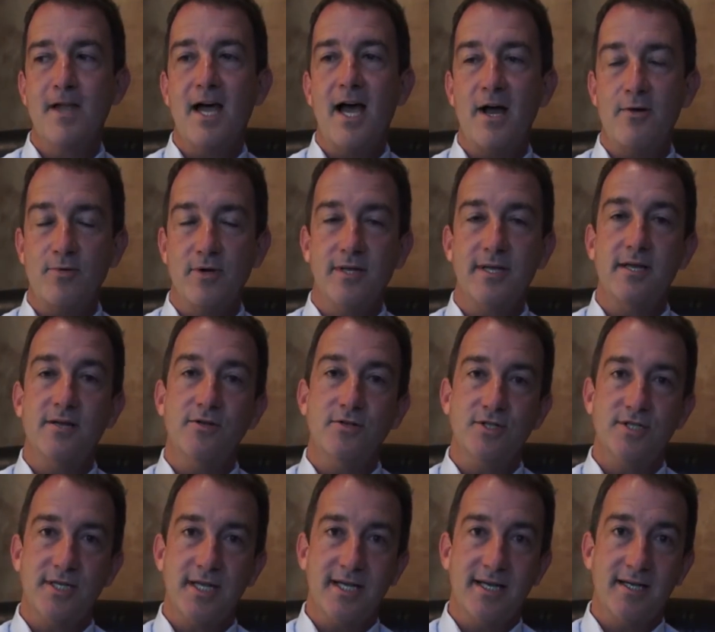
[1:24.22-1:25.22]
I really
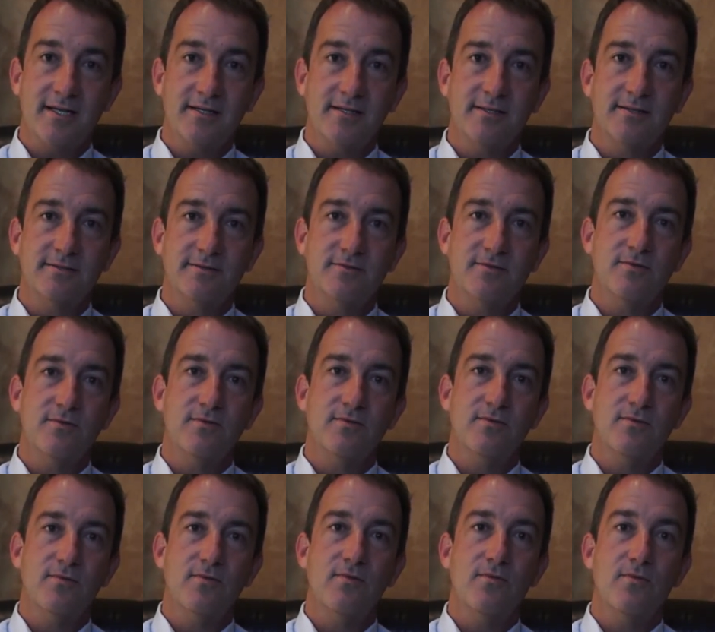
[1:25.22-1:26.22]
understand
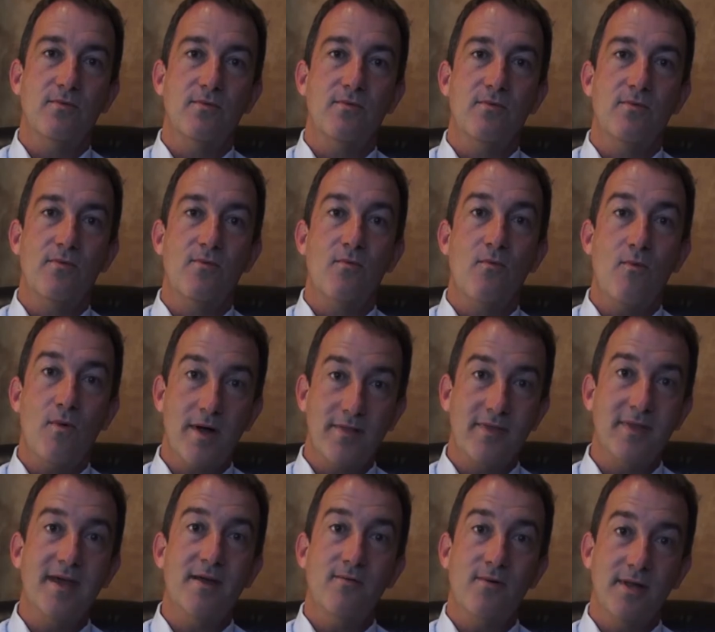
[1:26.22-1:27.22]

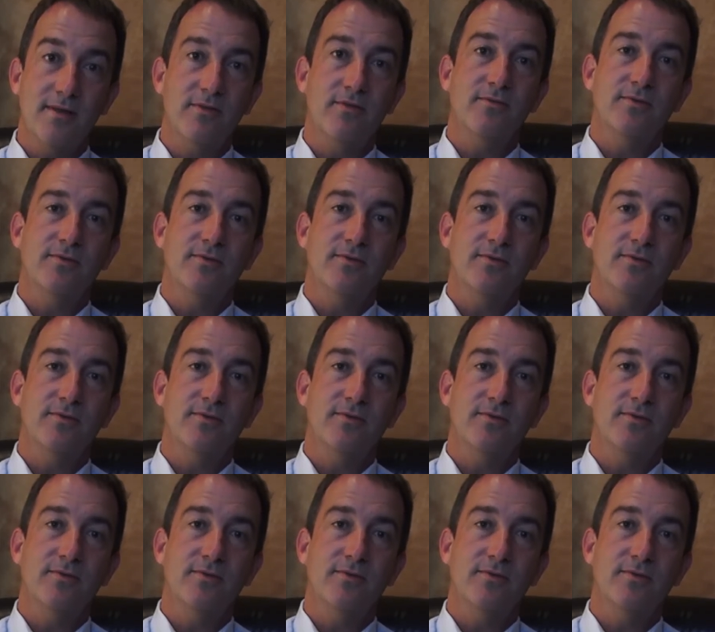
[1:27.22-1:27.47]
what they went